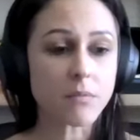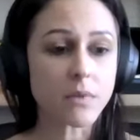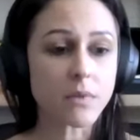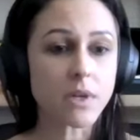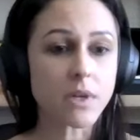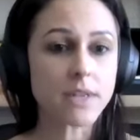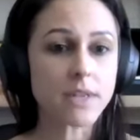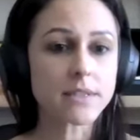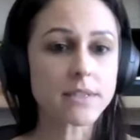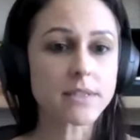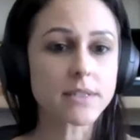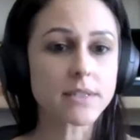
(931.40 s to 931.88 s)

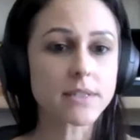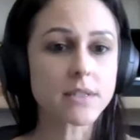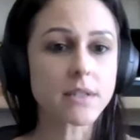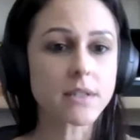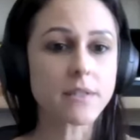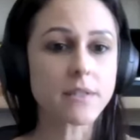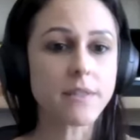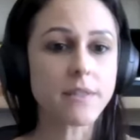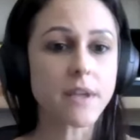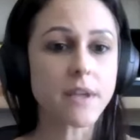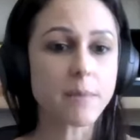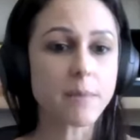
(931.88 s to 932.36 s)
It's
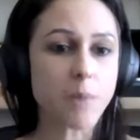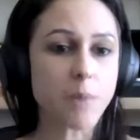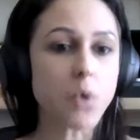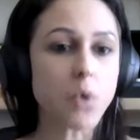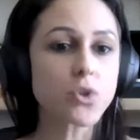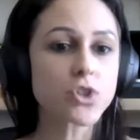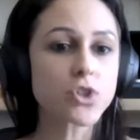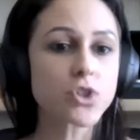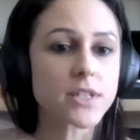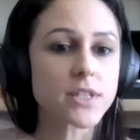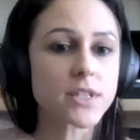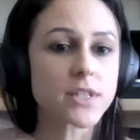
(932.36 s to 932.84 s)
the
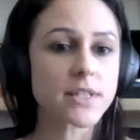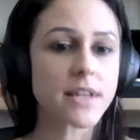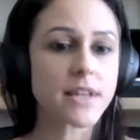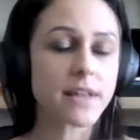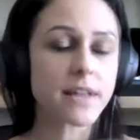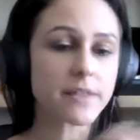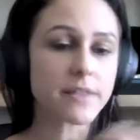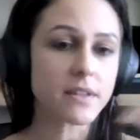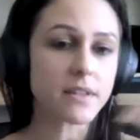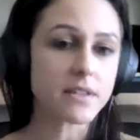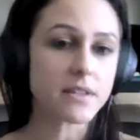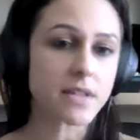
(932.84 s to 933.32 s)
emotions
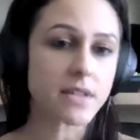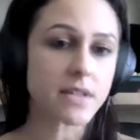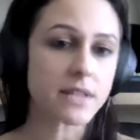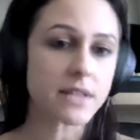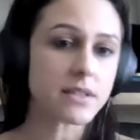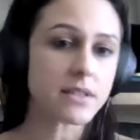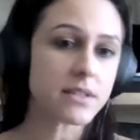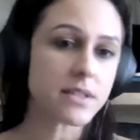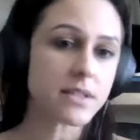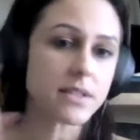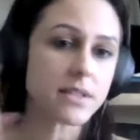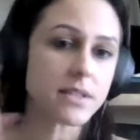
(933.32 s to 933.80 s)
that these
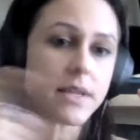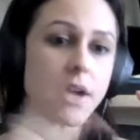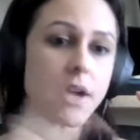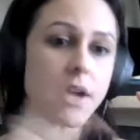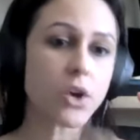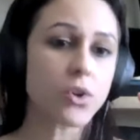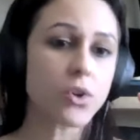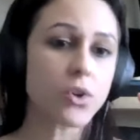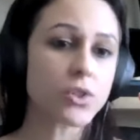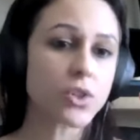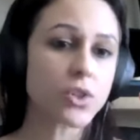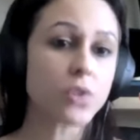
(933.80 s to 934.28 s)
entities
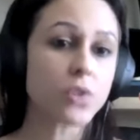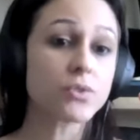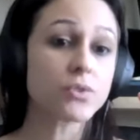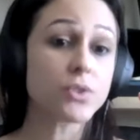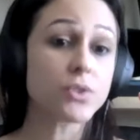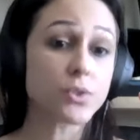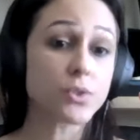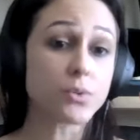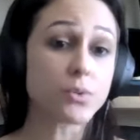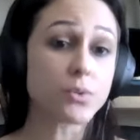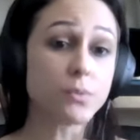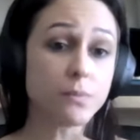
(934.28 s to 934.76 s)
get hooked
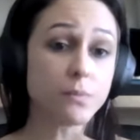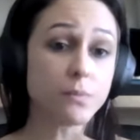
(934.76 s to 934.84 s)
onto.